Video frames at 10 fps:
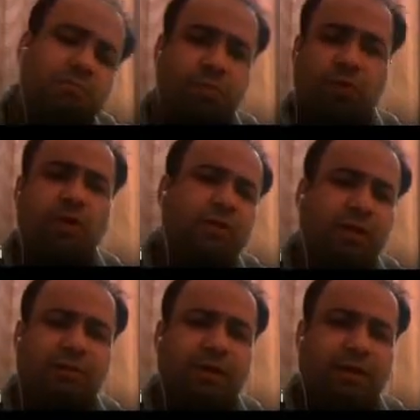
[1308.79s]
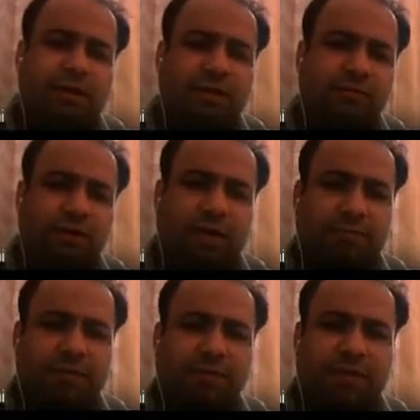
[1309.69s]
pouring the materials, what
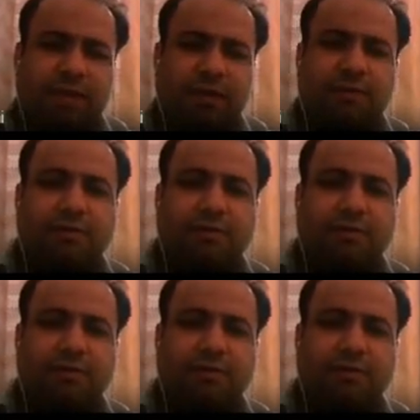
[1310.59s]
happens that